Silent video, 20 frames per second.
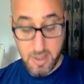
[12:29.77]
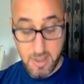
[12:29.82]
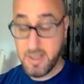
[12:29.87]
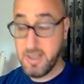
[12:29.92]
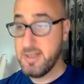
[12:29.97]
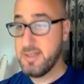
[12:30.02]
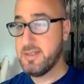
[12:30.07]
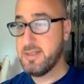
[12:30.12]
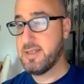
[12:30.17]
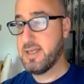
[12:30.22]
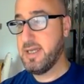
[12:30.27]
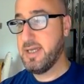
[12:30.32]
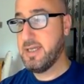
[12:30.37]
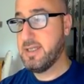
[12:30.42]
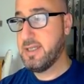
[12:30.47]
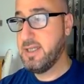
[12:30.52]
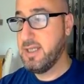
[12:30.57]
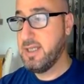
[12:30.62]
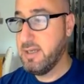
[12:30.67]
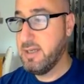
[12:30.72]
is a
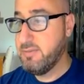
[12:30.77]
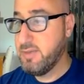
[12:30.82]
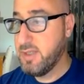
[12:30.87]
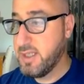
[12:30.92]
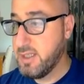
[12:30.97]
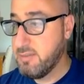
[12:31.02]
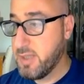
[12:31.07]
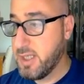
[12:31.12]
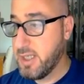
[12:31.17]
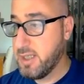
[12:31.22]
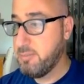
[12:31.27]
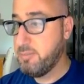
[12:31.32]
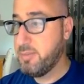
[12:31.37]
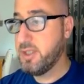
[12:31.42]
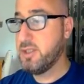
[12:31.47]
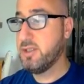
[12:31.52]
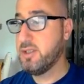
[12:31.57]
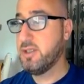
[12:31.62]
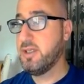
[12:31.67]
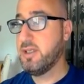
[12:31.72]
key level in my
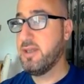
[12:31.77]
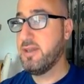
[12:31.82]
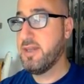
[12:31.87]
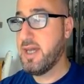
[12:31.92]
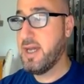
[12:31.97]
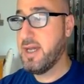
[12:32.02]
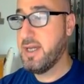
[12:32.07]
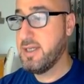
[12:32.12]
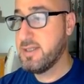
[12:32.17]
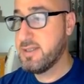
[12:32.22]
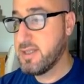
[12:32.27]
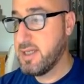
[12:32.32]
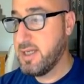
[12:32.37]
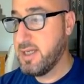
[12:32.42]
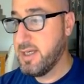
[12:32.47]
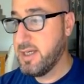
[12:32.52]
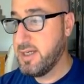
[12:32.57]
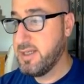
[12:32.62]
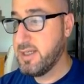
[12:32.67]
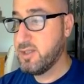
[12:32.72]
opinion, and that is
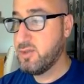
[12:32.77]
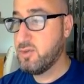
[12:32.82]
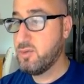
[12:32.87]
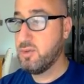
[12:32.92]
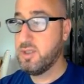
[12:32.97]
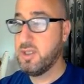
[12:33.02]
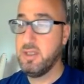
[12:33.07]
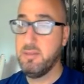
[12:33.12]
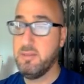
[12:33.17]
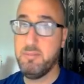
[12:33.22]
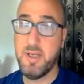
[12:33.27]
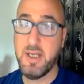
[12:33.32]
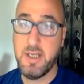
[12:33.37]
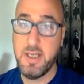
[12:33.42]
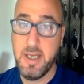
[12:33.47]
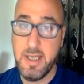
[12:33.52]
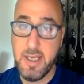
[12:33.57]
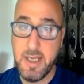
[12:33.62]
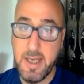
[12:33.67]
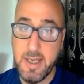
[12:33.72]
an area to keep an
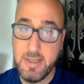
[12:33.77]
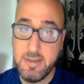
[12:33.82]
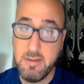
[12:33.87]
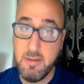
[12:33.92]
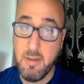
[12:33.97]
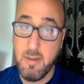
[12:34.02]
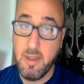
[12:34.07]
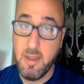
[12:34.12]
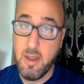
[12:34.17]
eye at